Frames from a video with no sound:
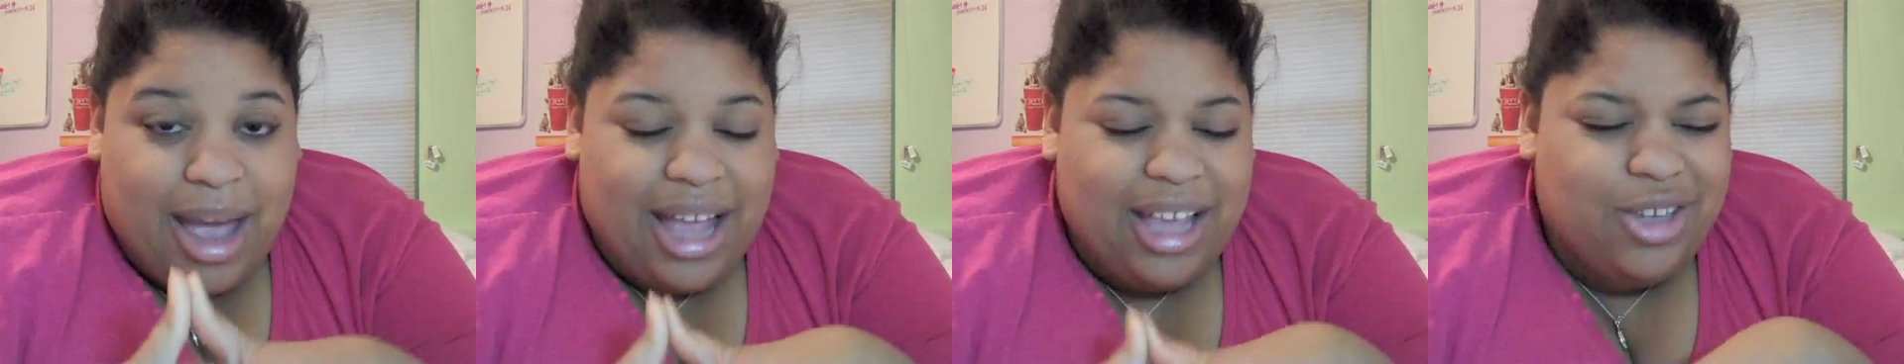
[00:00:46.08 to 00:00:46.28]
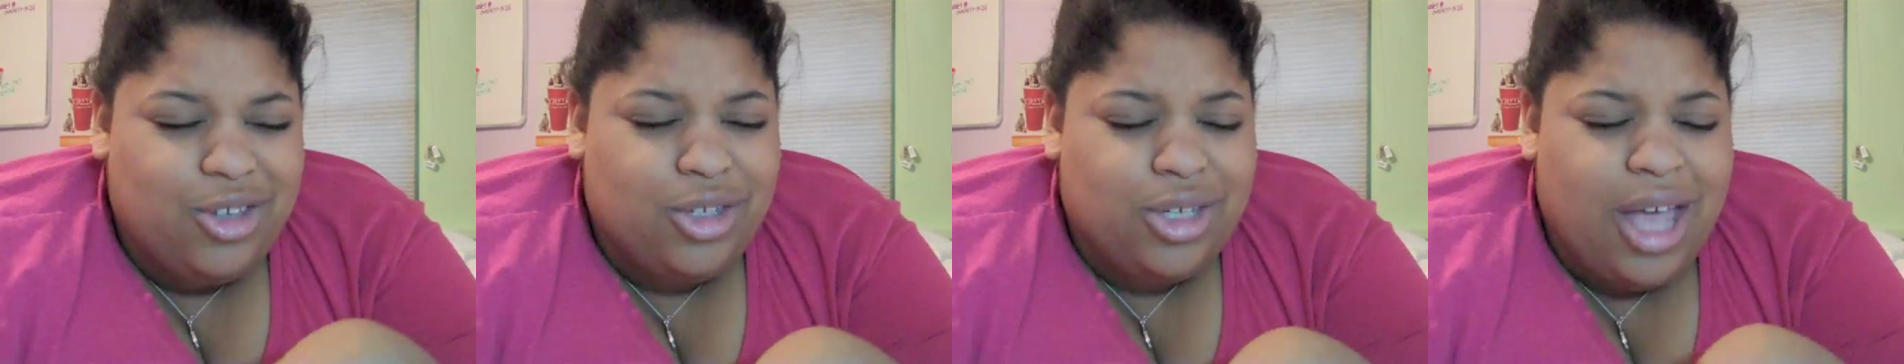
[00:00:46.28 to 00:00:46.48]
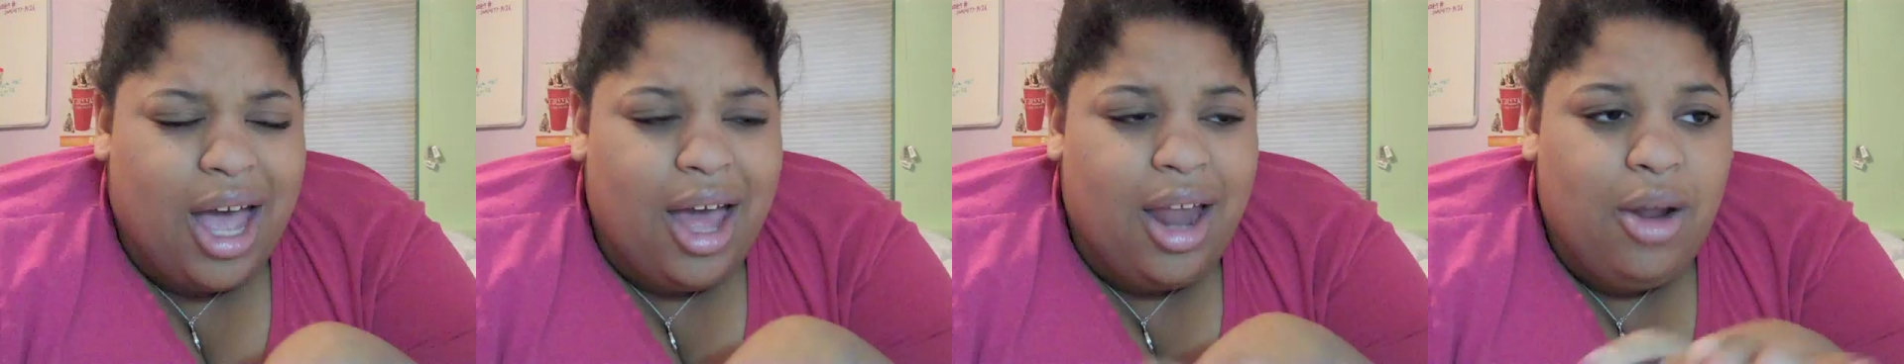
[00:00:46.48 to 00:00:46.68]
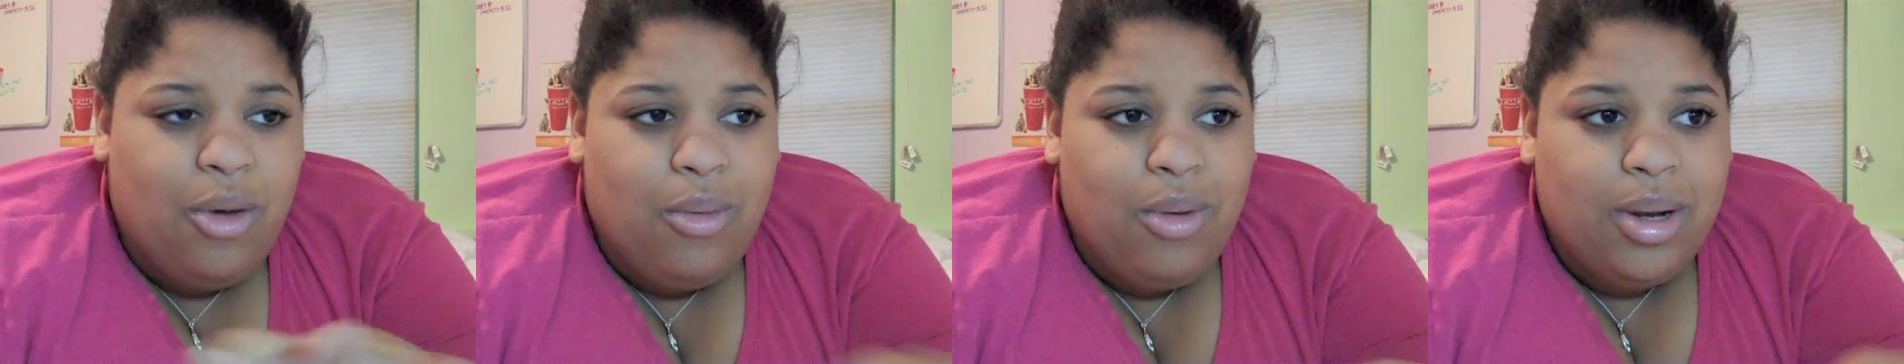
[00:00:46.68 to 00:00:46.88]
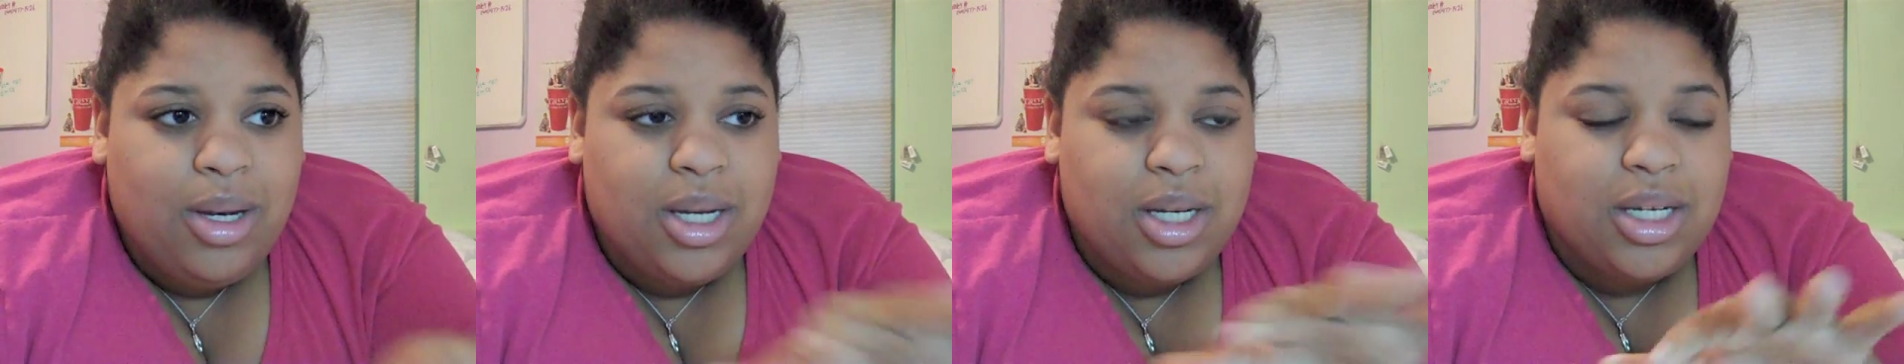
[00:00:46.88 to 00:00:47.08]
I just kind of
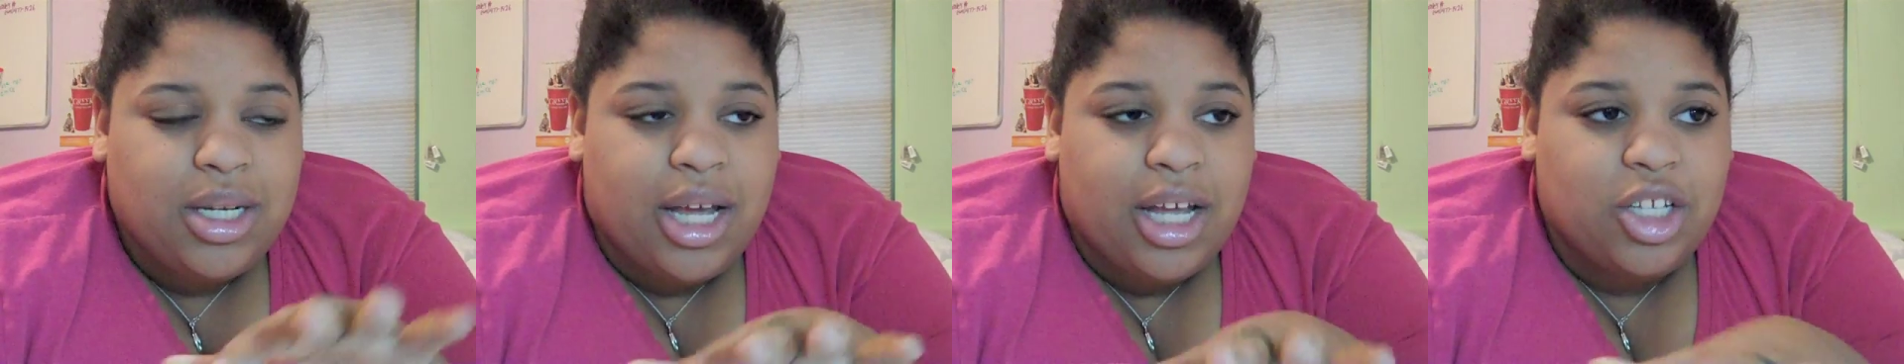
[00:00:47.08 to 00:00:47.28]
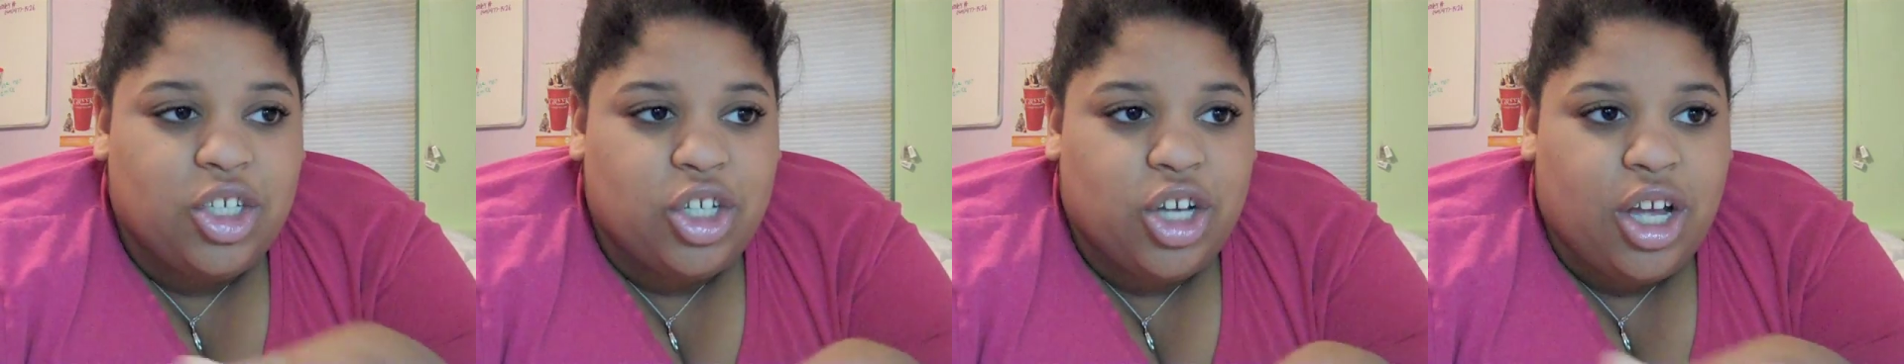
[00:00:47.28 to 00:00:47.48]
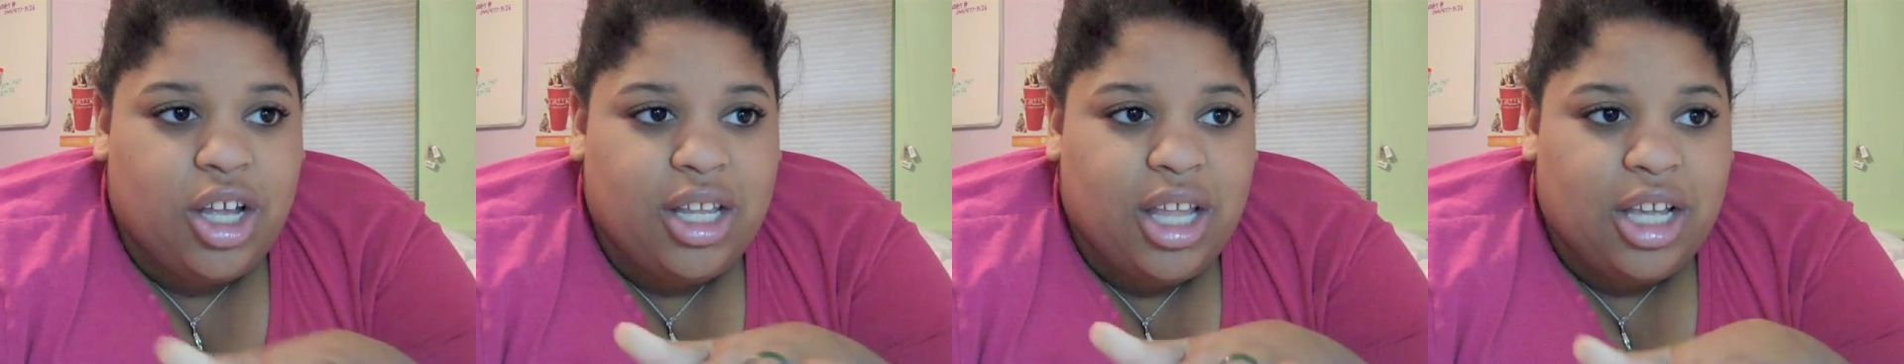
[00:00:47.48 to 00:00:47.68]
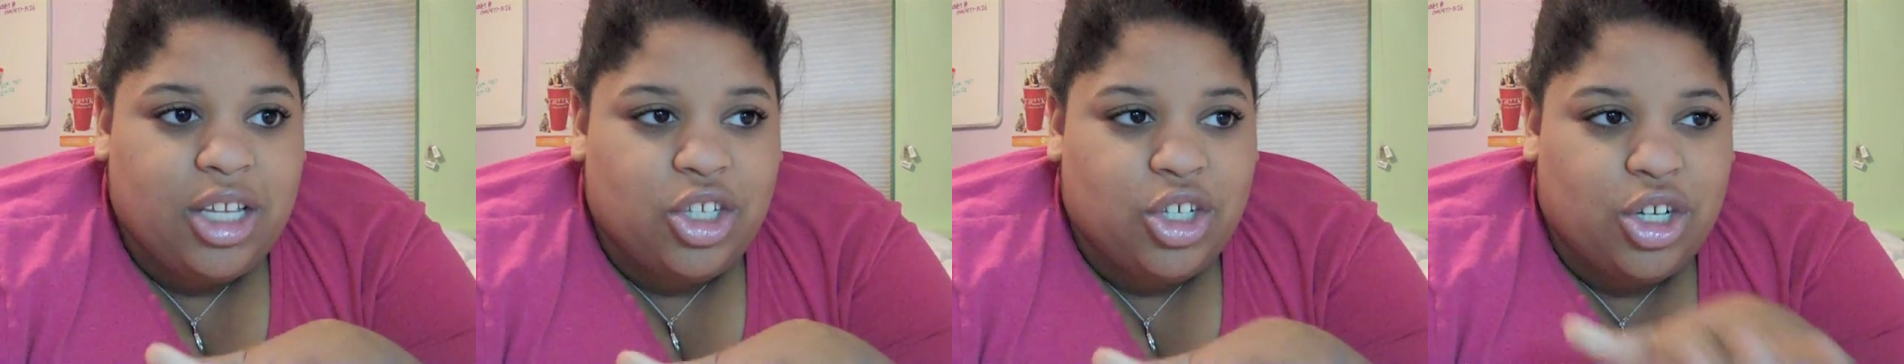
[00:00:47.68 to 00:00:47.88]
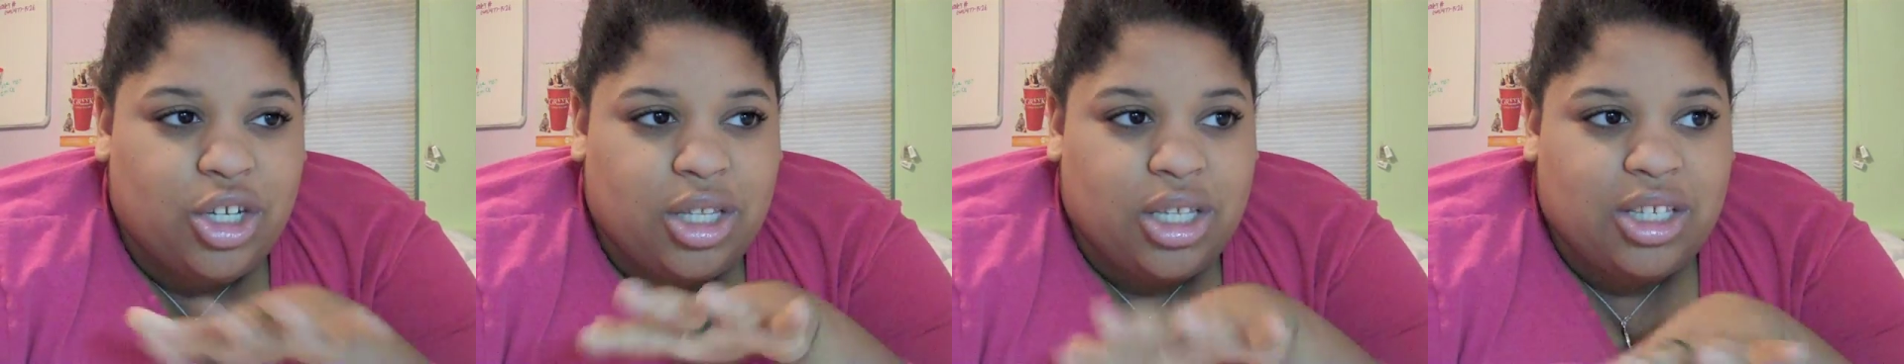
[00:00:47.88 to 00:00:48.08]
wanted to touch on, like,
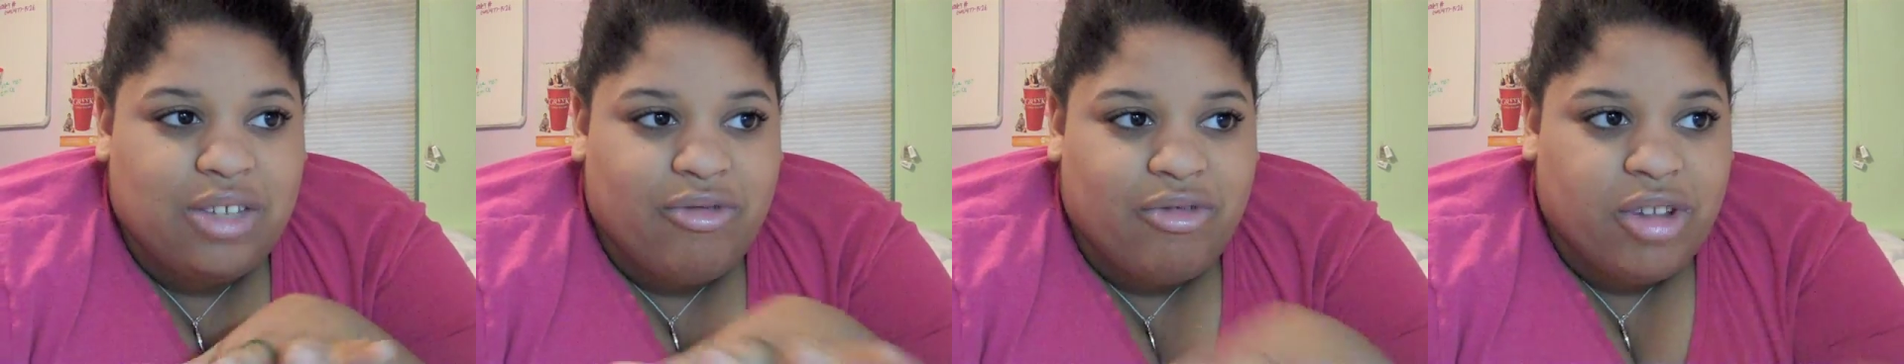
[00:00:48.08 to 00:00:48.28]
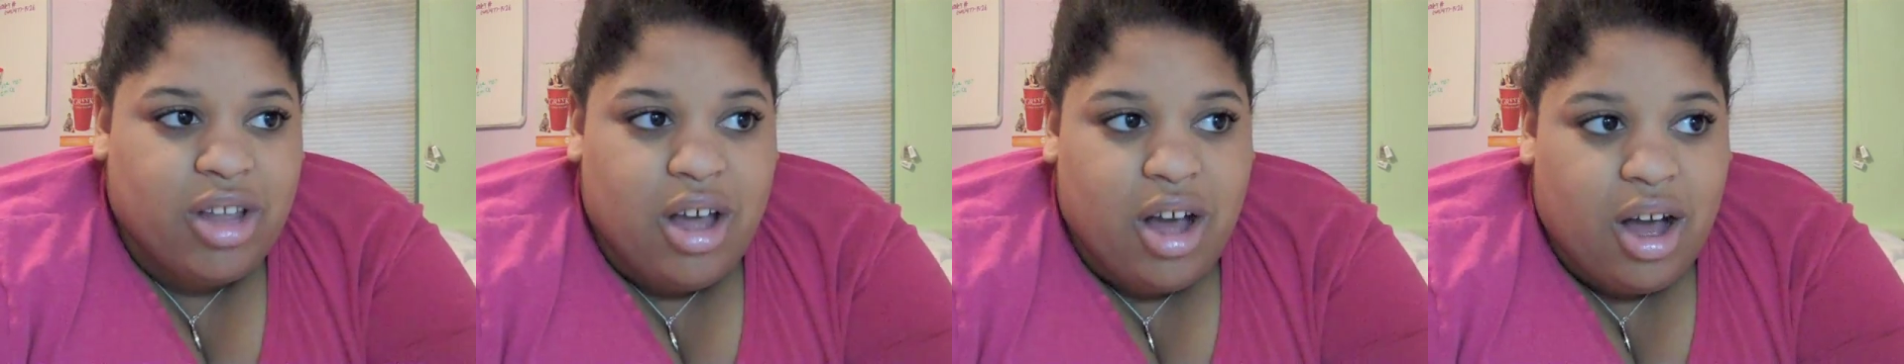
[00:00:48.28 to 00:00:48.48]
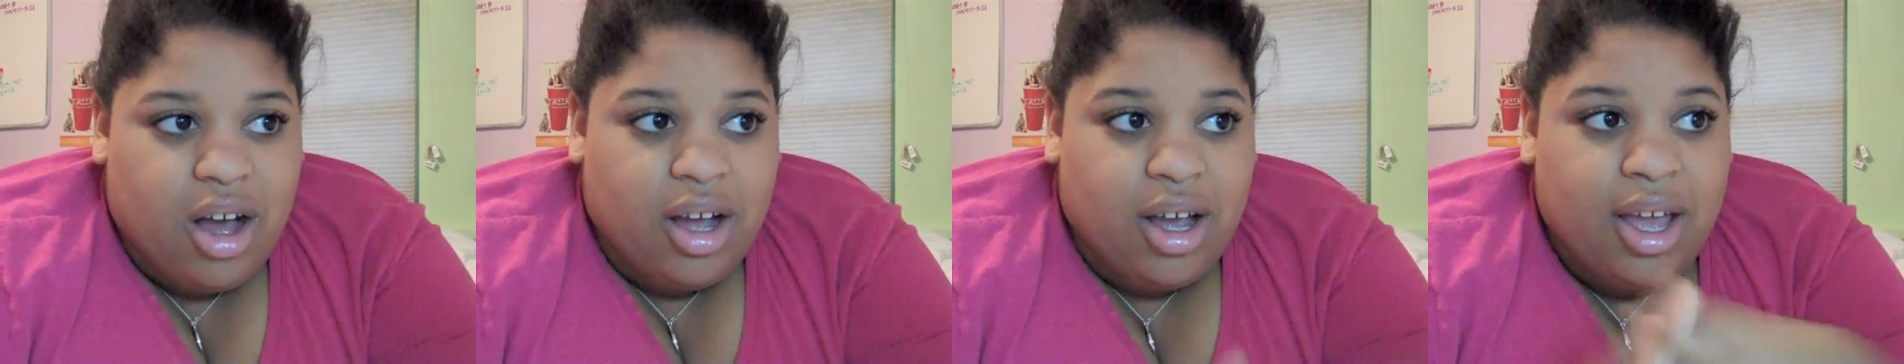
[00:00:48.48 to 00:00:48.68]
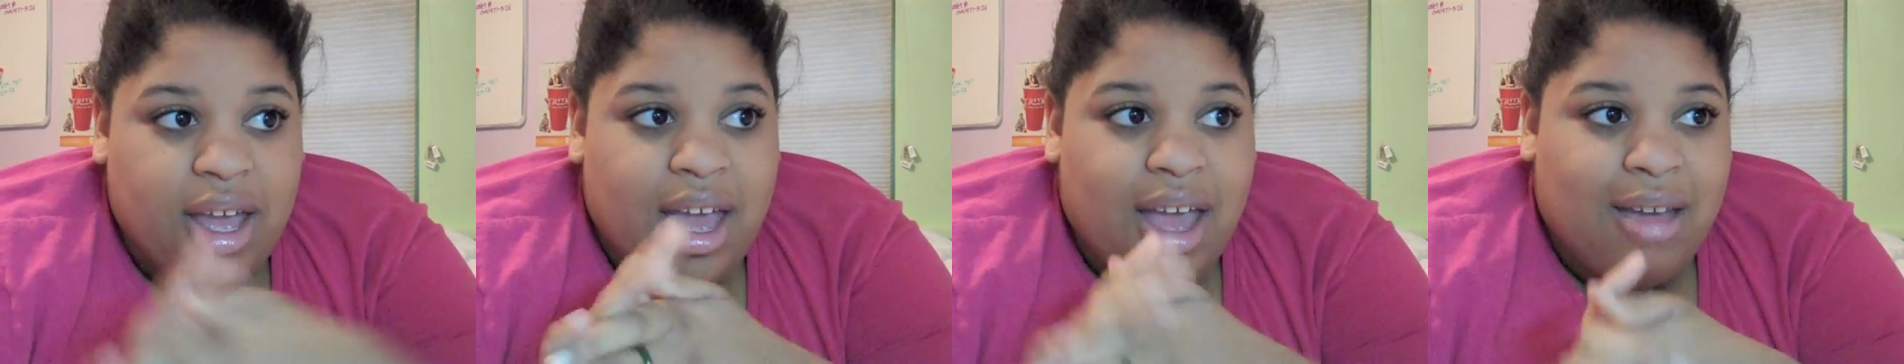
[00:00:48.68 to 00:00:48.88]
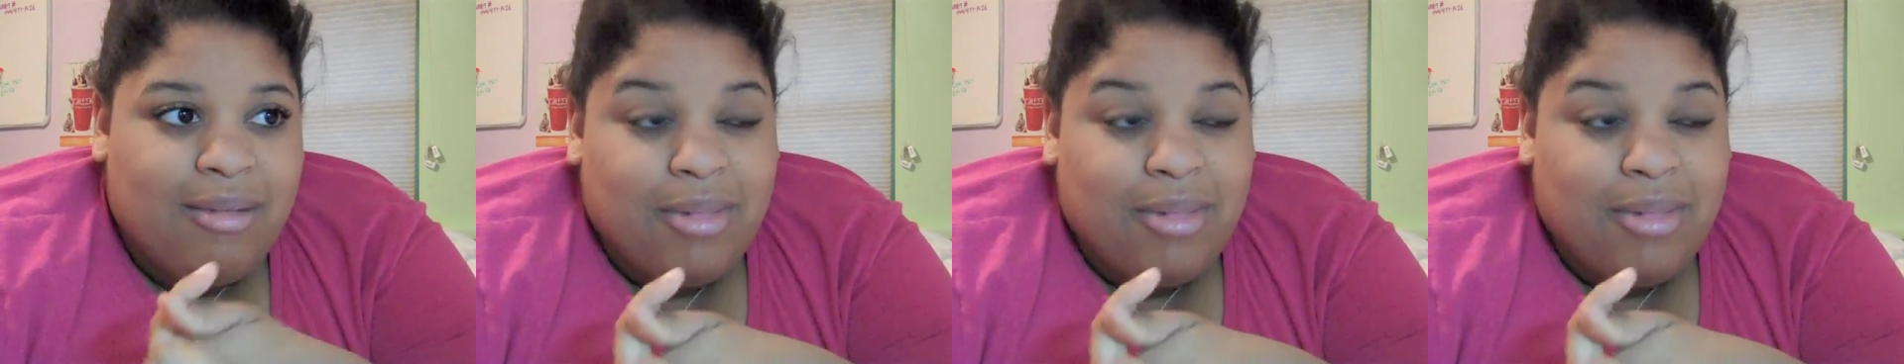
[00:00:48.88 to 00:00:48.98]
during this vlog,